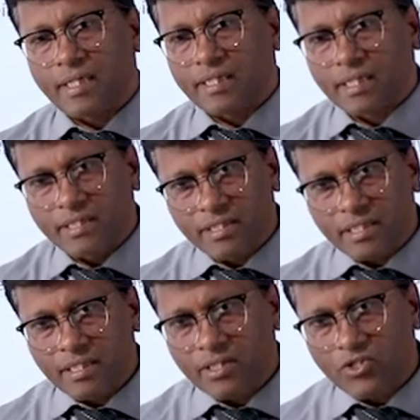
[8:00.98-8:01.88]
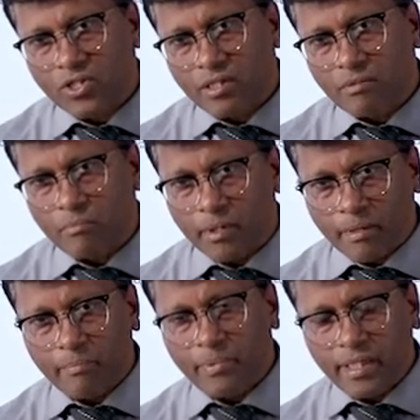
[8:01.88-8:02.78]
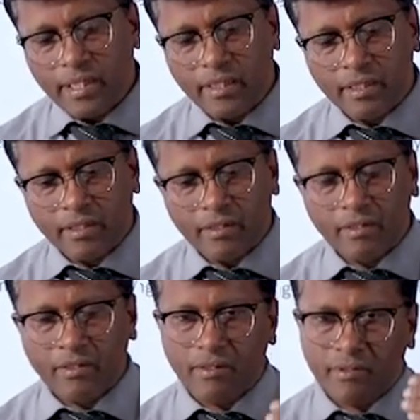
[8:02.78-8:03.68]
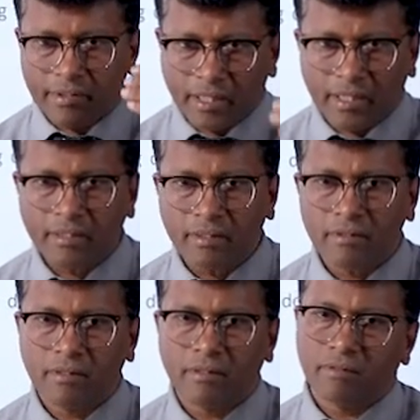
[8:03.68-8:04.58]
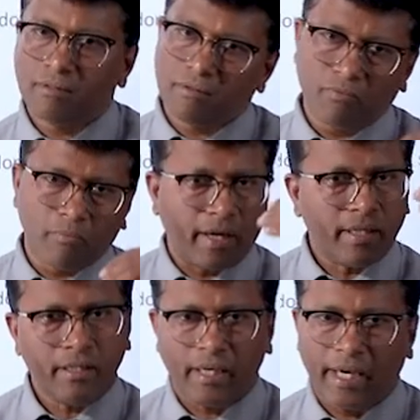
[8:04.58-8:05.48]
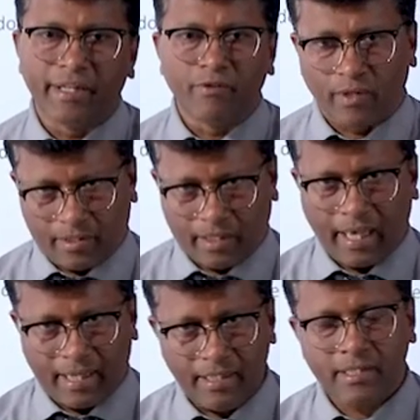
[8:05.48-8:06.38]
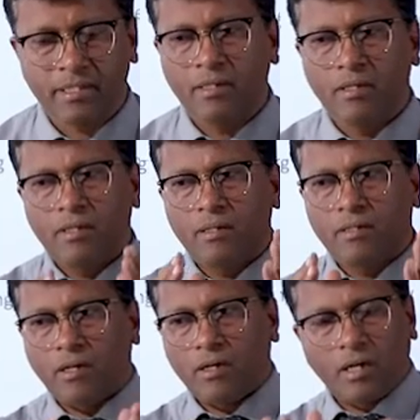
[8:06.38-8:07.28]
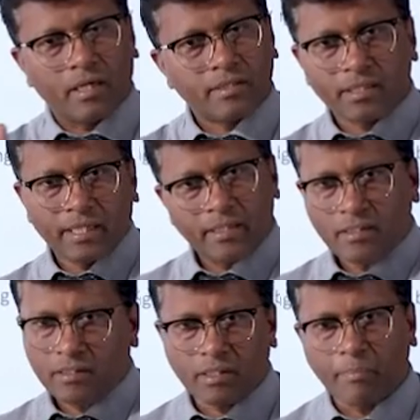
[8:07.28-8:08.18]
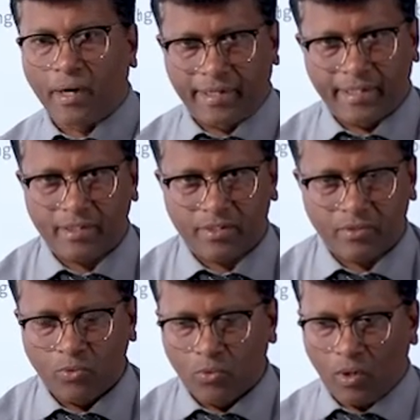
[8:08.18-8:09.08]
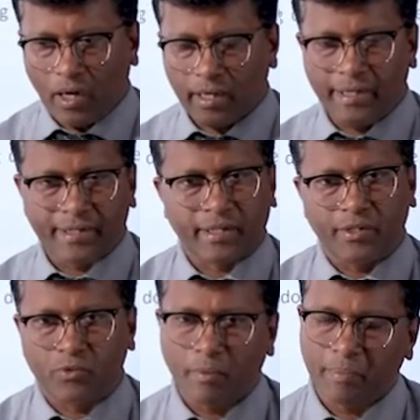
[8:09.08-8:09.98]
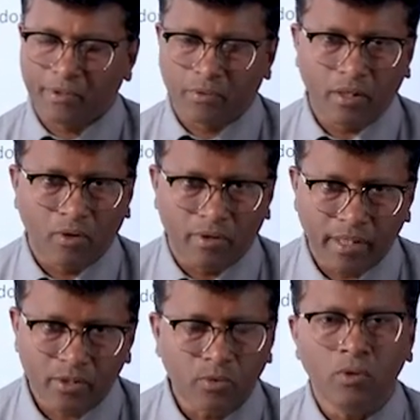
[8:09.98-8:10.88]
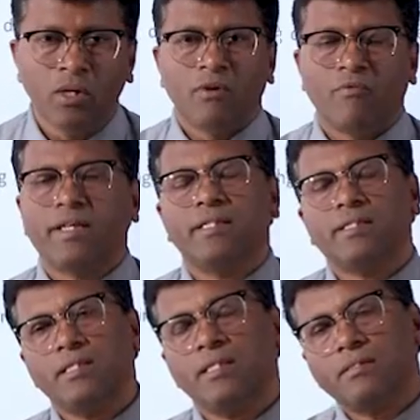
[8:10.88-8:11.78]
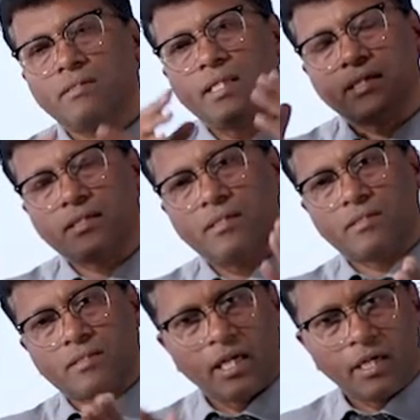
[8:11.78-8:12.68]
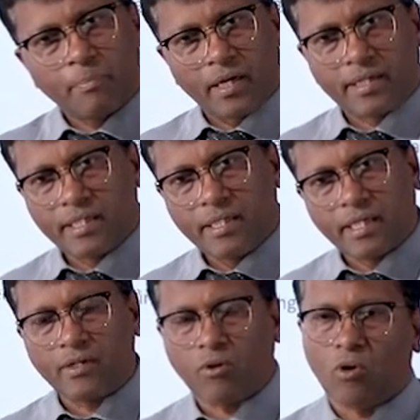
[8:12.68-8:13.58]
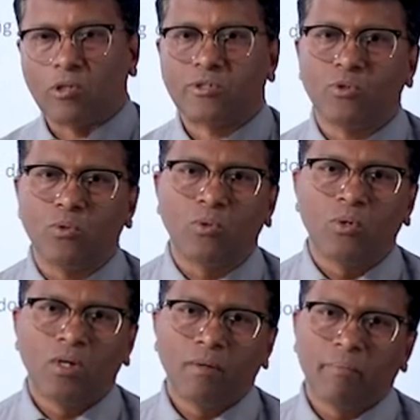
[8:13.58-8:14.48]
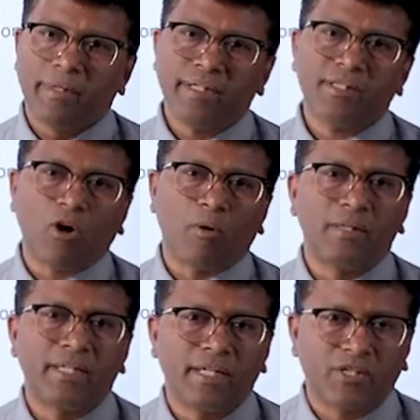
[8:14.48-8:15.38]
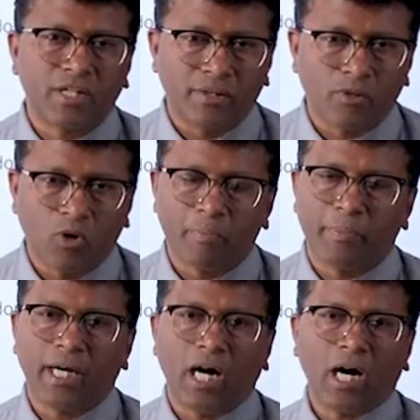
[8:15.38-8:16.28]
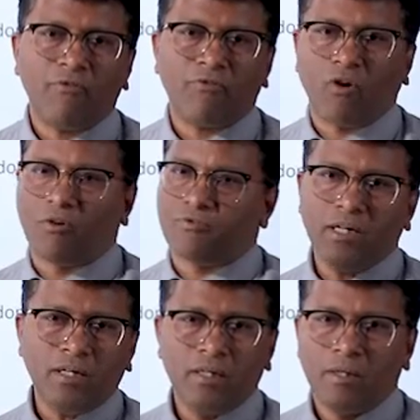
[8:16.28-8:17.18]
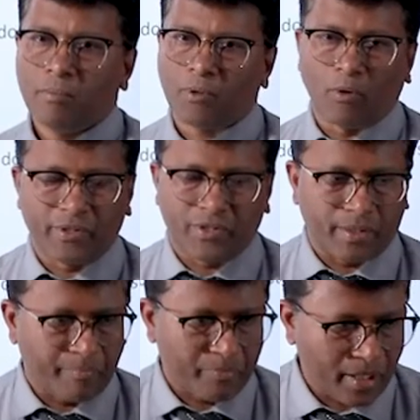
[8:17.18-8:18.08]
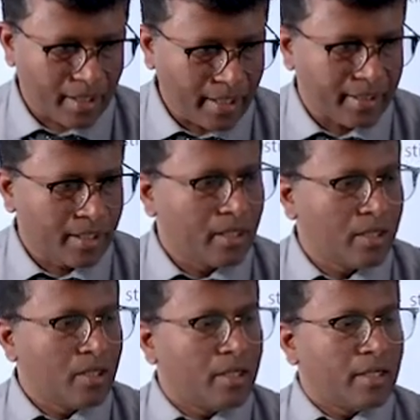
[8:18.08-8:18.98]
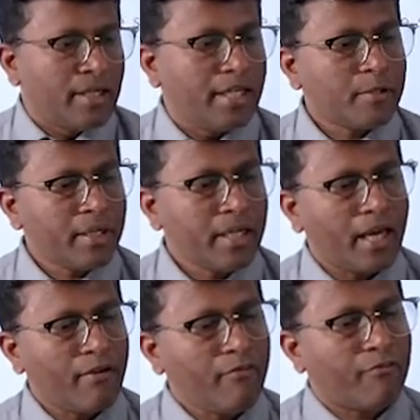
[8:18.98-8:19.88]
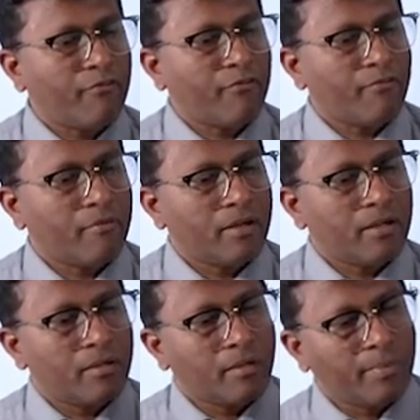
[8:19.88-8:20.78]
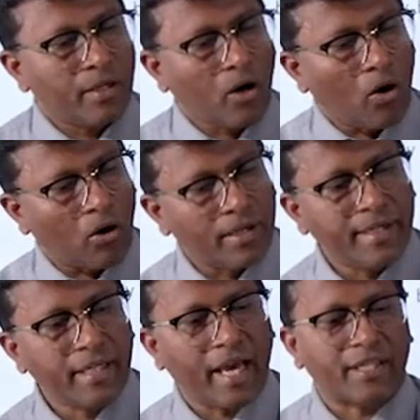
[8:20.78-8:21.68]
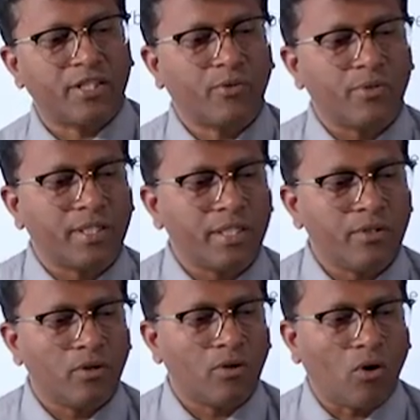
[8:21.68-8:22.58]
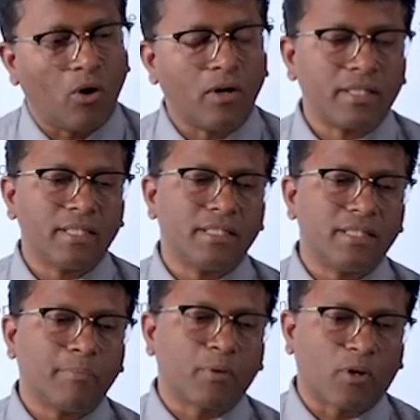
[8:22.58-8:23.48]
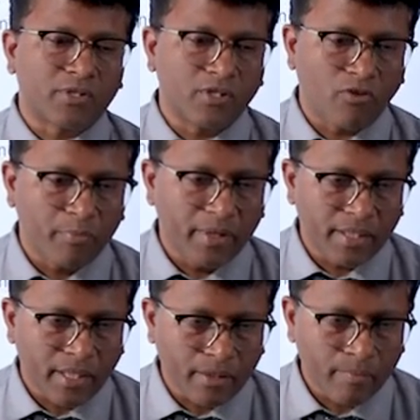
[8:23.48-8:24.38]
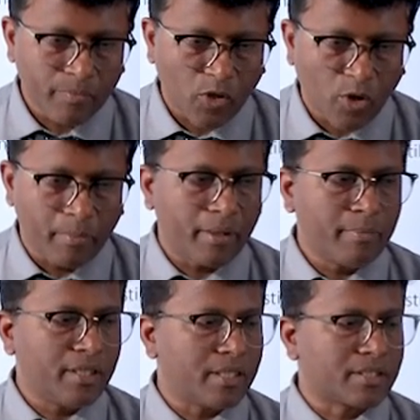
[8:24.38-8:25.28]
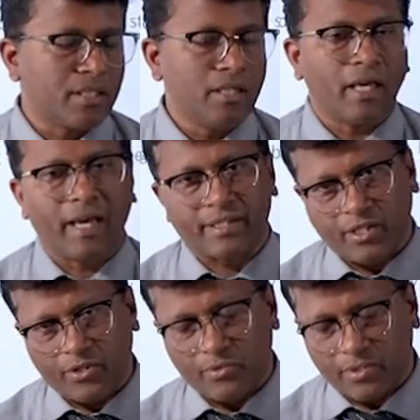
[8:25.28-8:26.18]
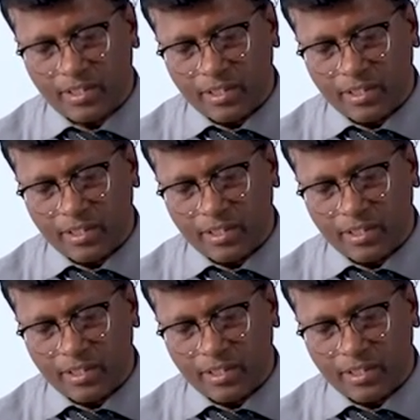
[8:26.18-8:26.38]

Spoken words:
that consideration may be done by anyone else other than the parties who are entering into a particular context. So we can say that third party can also meet the obligation on behalf of the promise, right? It may have been already executed, or is in the process of being done, or maybe still executed.